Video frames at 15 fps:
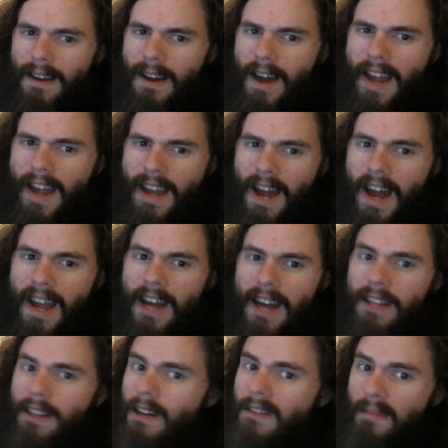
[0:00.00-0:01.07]
I, I I
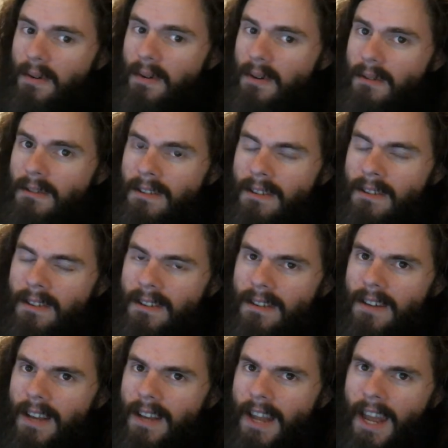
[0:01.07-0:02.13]
love Putin,
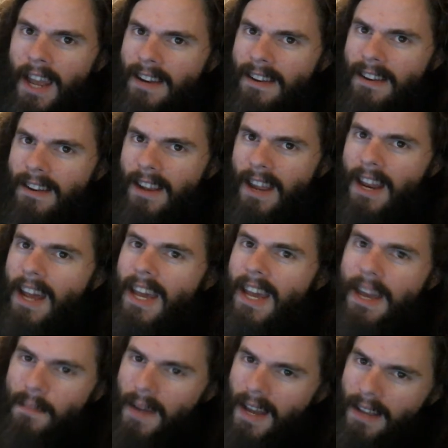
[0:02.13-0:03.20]
and and I
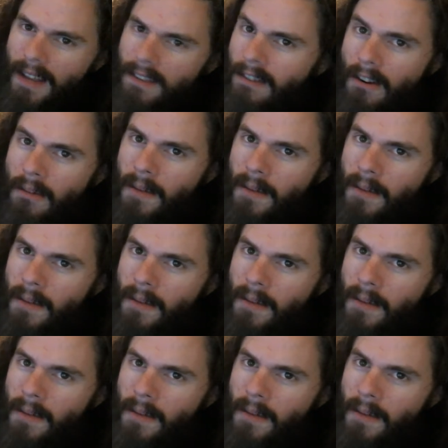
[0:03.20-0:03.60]
get paid so